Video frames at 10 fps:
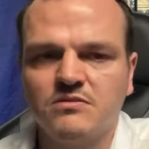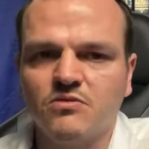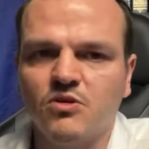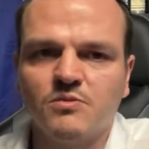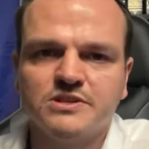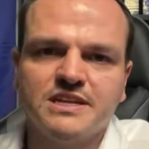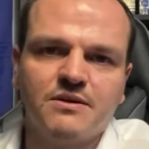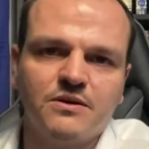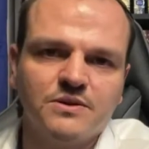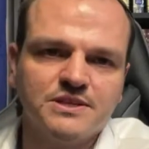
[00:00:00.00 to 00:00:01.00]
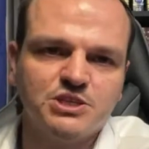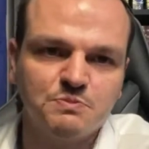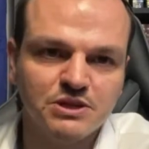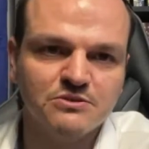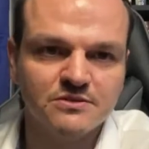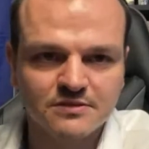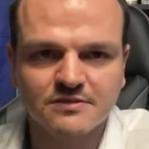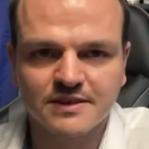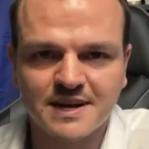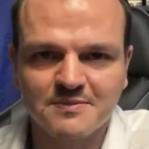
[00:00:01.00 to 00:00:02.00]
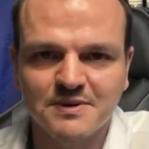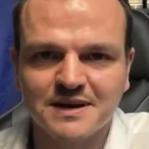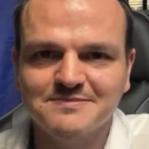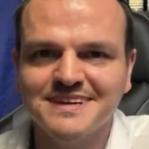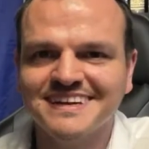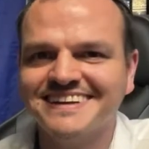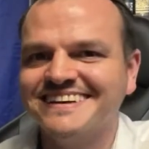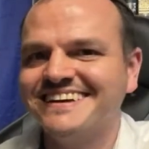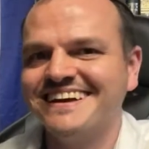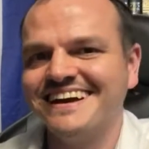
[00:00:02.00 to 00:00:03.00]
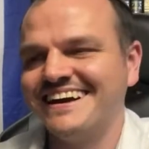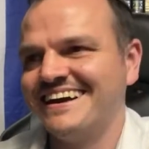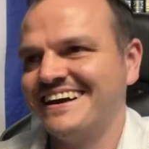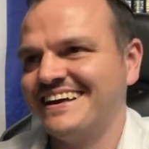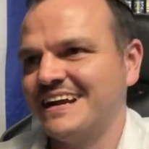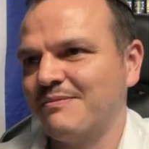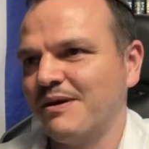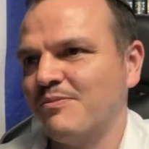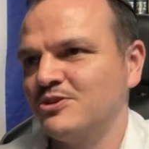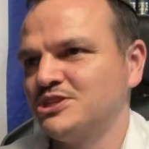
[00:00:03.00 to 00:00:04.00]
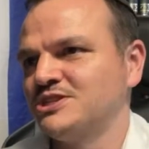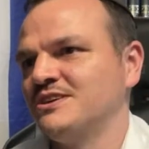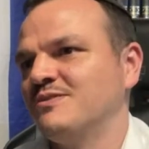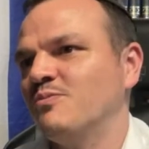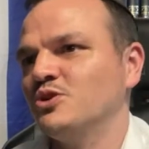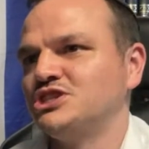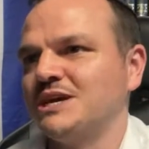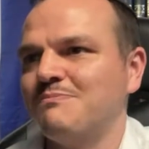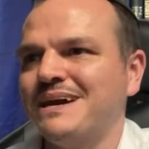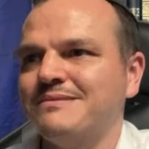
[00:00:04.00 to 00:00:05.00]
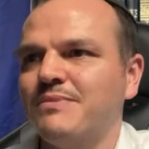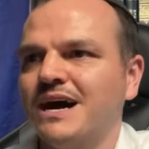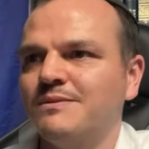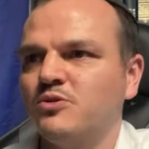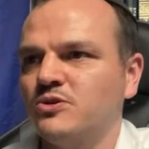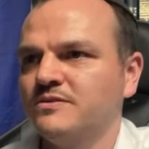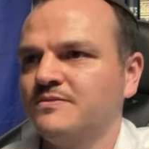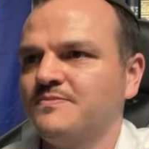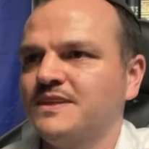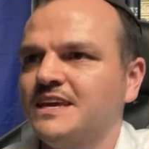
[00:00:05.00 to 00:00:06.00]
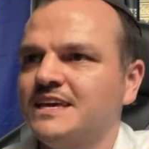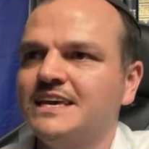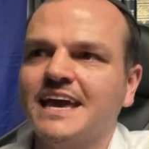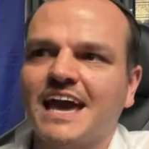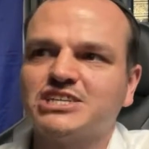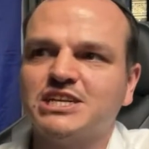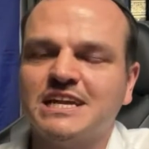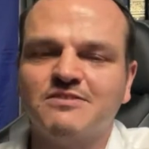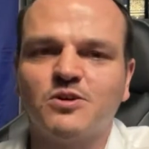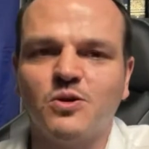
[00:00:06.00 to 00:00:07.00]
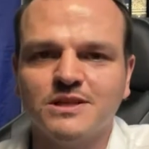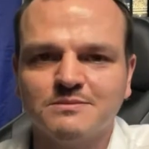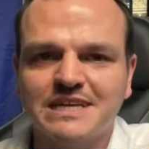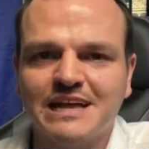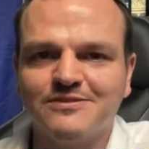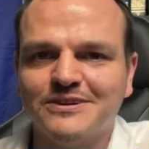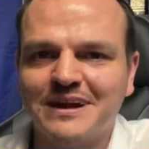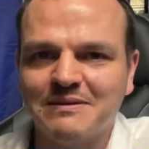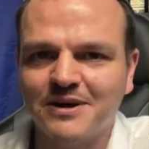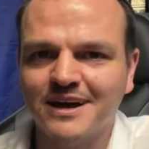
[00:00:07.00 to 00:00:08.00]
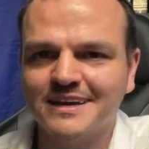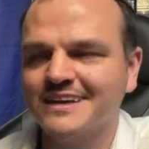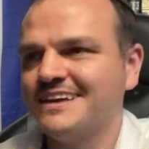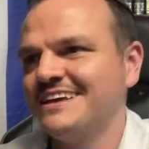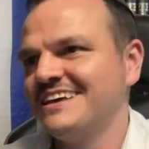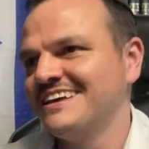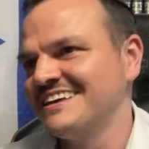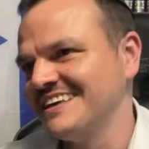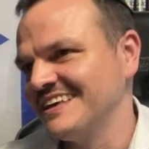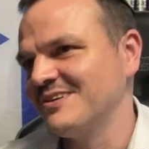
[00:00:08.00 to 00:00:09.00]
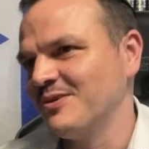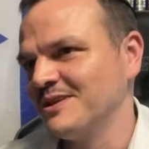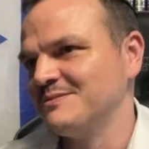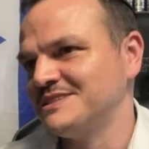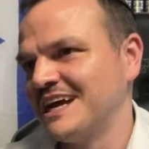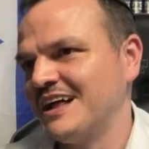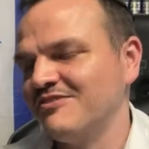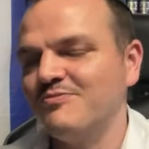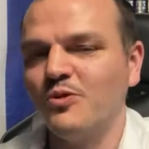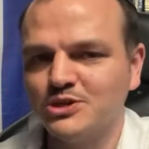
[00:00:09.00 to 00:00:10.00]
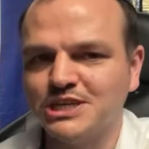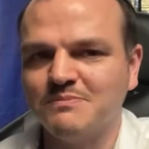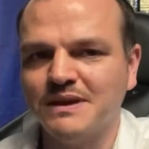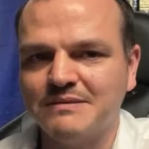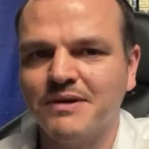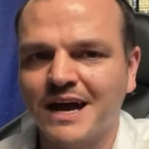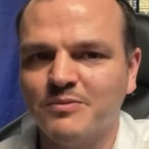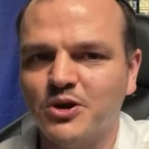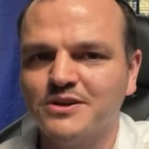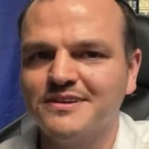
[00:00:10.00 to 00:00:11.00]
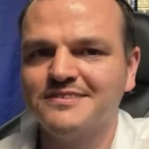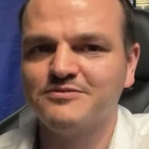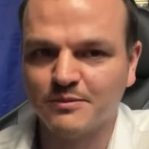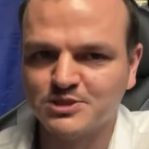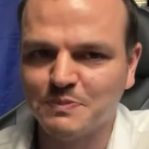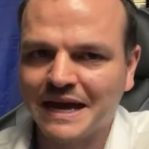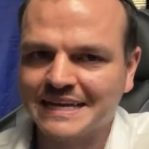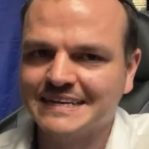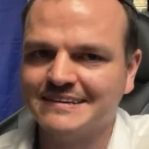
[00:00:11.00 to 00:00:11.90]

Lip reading: Almost no one will dispute the Rambam. Rabbi Moshe ben Maimon, he actually never called himself a rabbi. He called himself Moshe ben Maimon from Spain.